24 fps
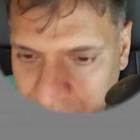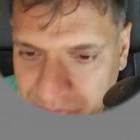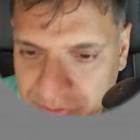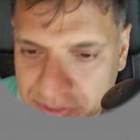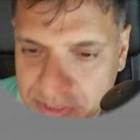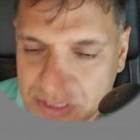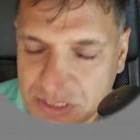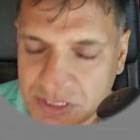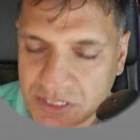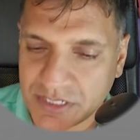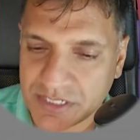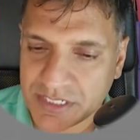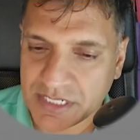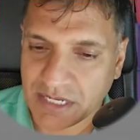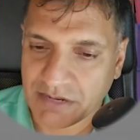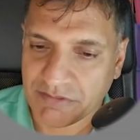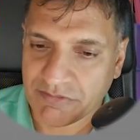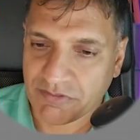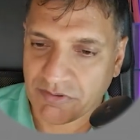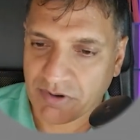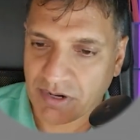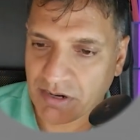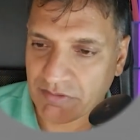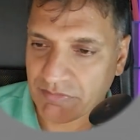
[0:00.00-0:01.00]
this is going to take
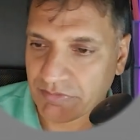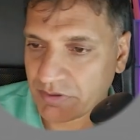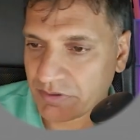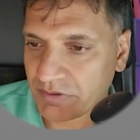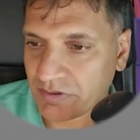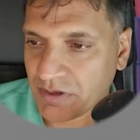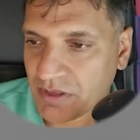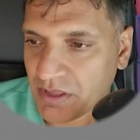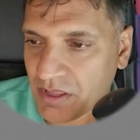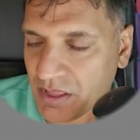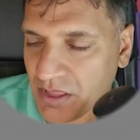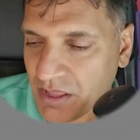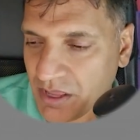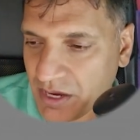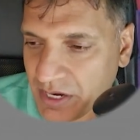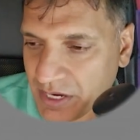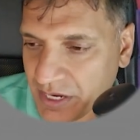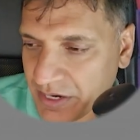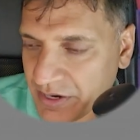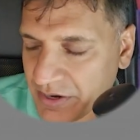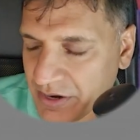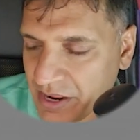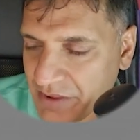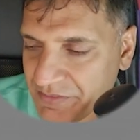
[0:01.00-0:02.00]
forever. I
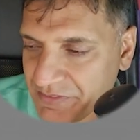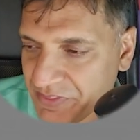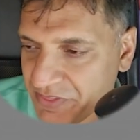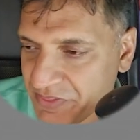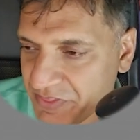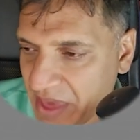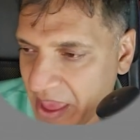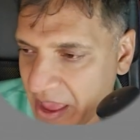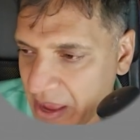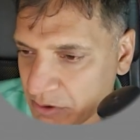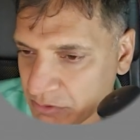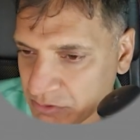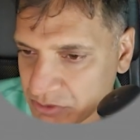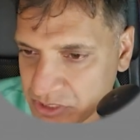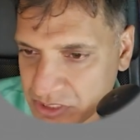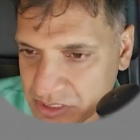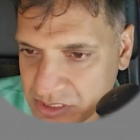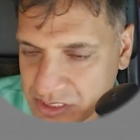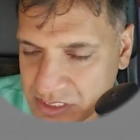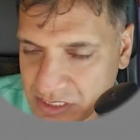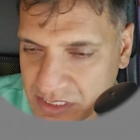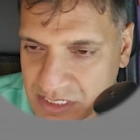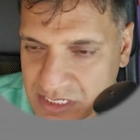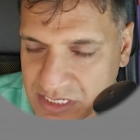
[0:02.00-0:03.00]
got
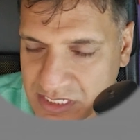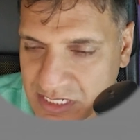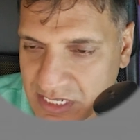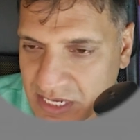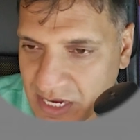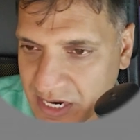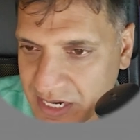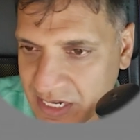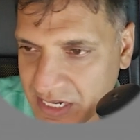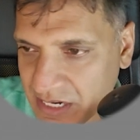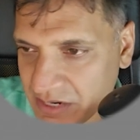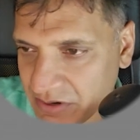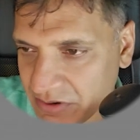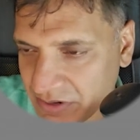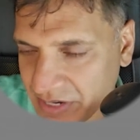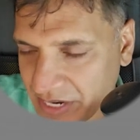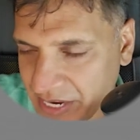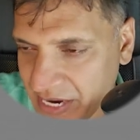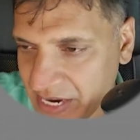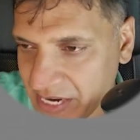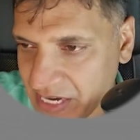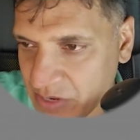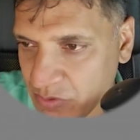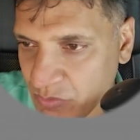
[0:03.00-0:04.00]
thousands. There's 90 or
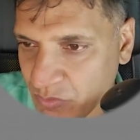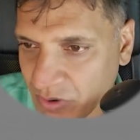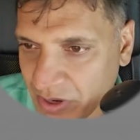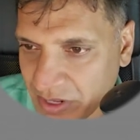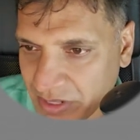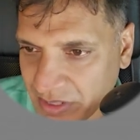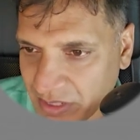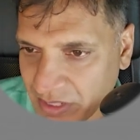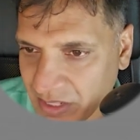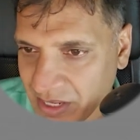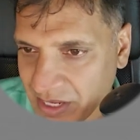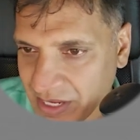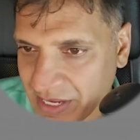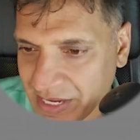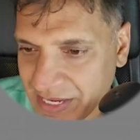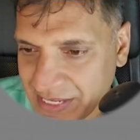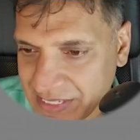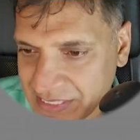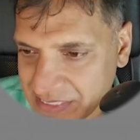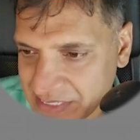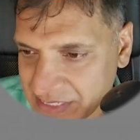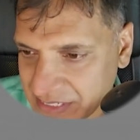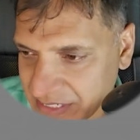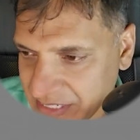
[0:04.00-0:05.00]
81
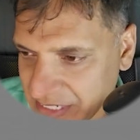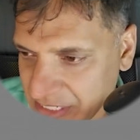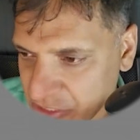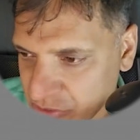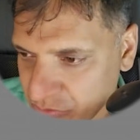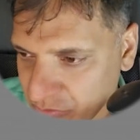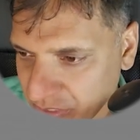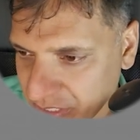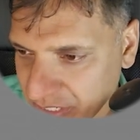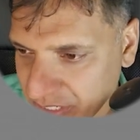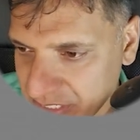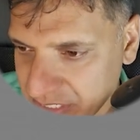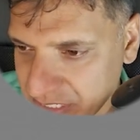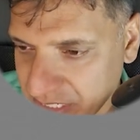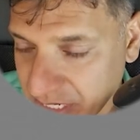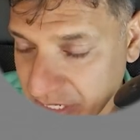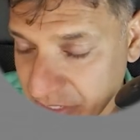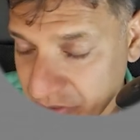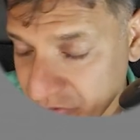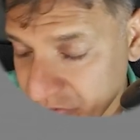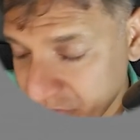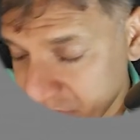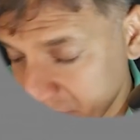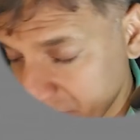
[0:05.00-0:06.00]
lines, and each one has
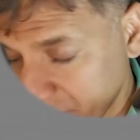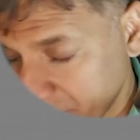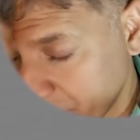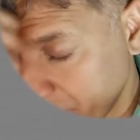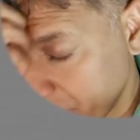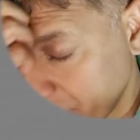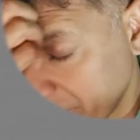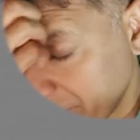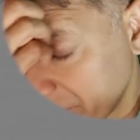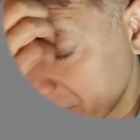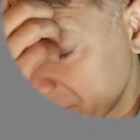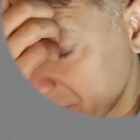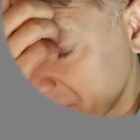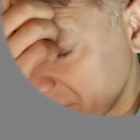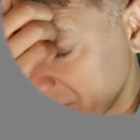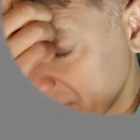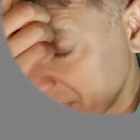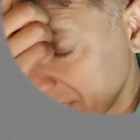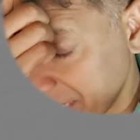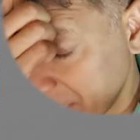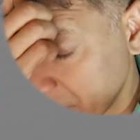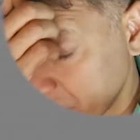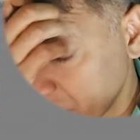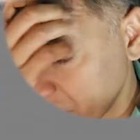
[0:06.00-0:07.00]
hundreds of them. This is going to
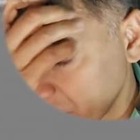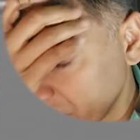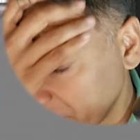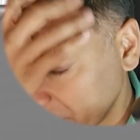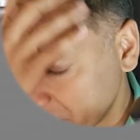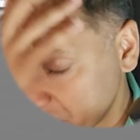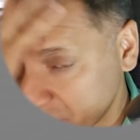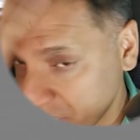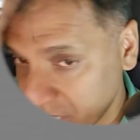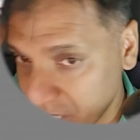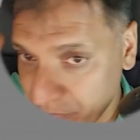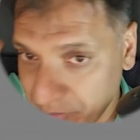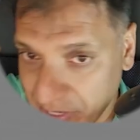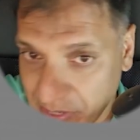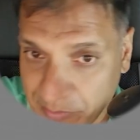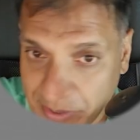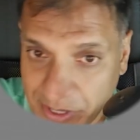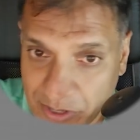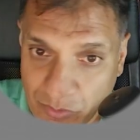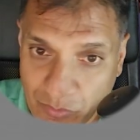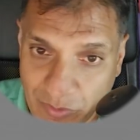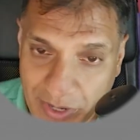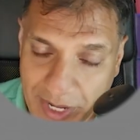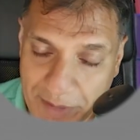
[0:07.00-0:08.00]
take too long. There's got to be a
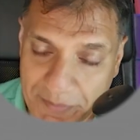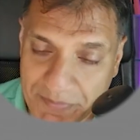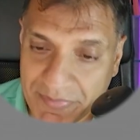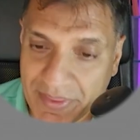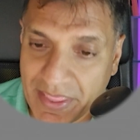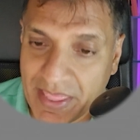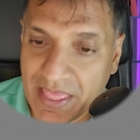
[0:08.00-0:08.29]
better way.